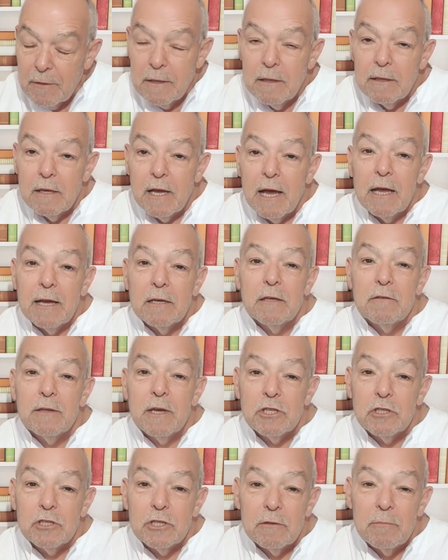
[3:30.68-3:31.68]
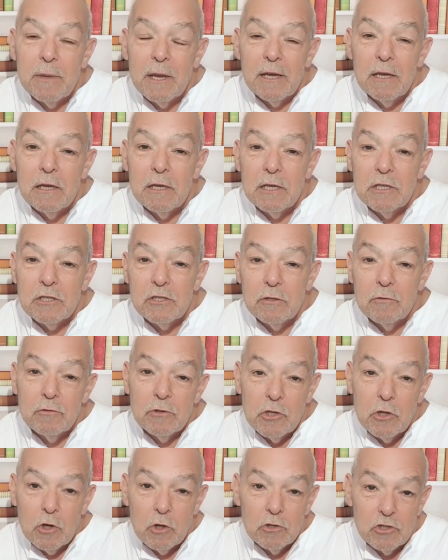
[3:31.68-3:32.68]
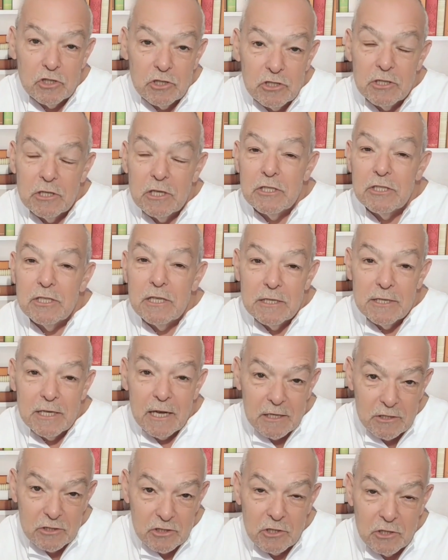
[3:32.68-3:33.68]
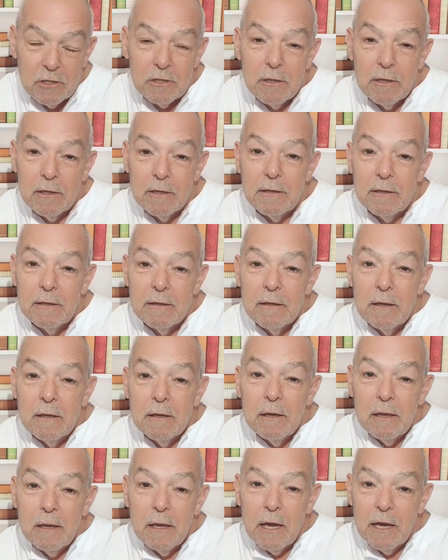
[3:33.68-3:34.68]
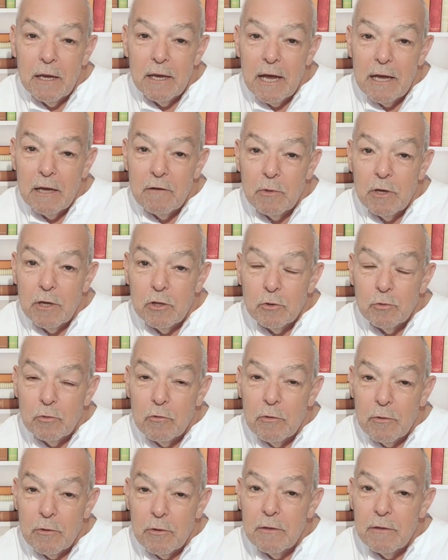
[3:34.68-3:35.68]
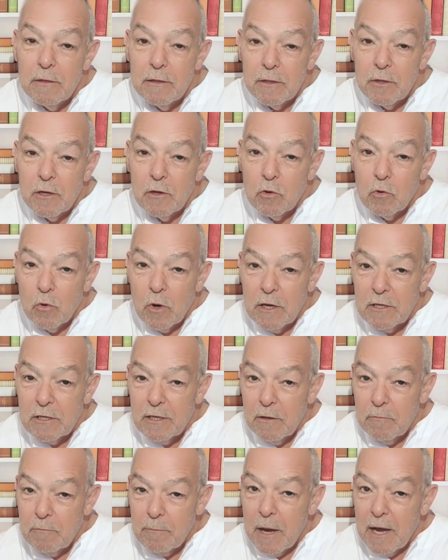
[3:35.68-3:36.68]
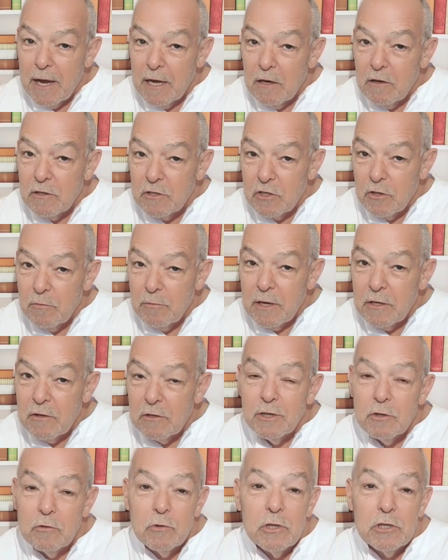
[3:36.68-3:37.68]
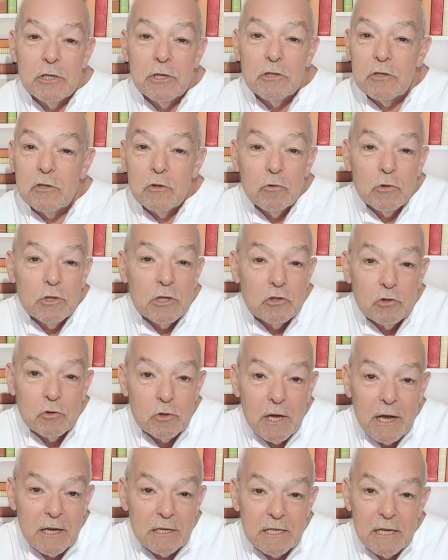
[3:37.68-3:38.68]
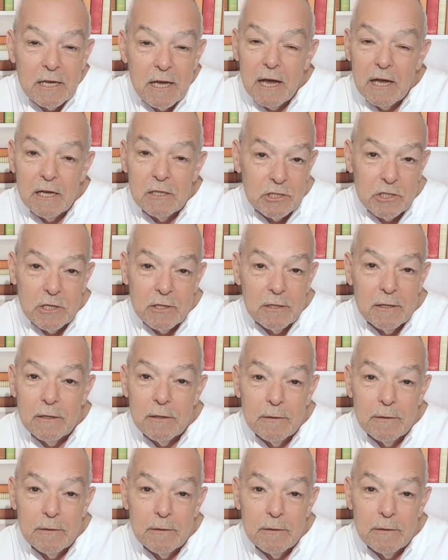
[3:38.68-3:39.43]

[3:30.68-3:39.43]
the activation mechanisms, consciousness, intention. Again, we do the quantum biogeometry, which is to ritualize an action.